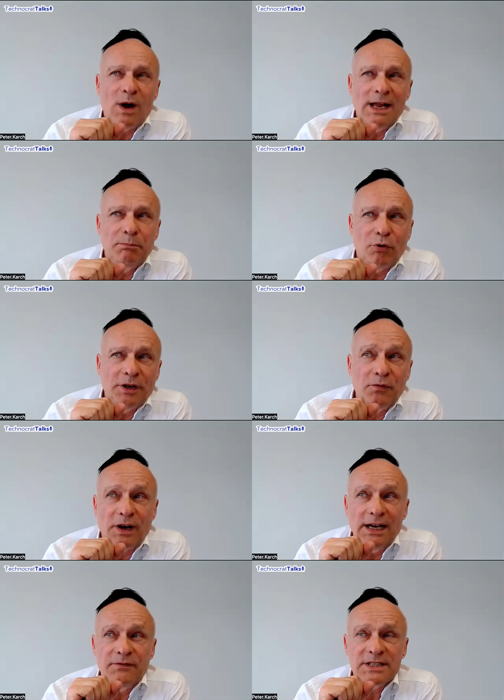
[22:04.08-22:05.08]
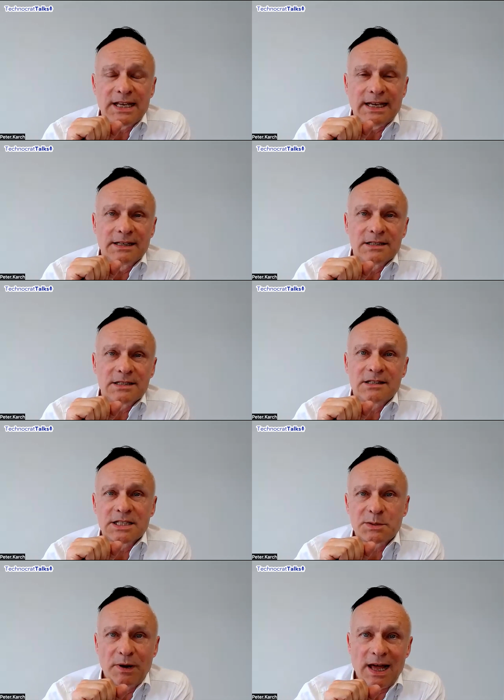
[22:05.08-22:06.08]
1.5 seconds,
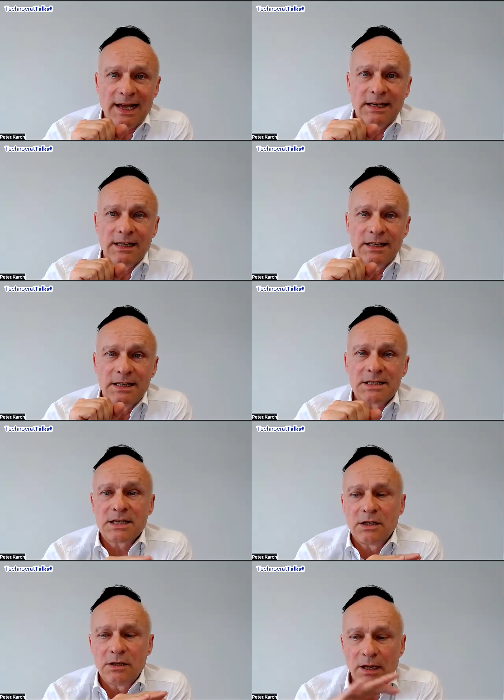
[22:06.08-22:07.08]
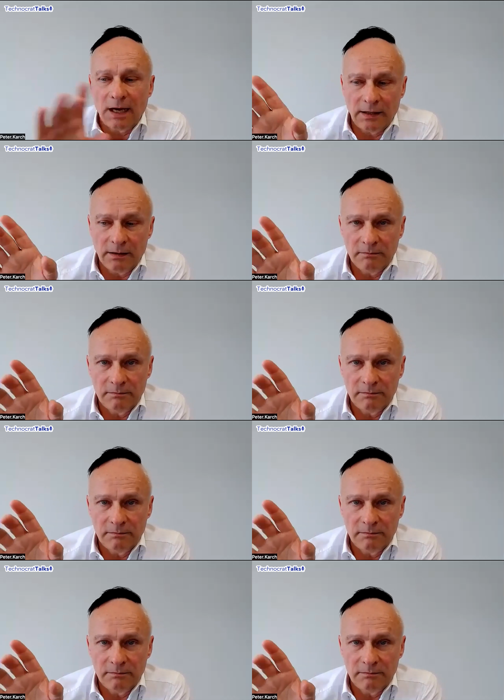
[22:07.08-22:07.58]
the spline is done.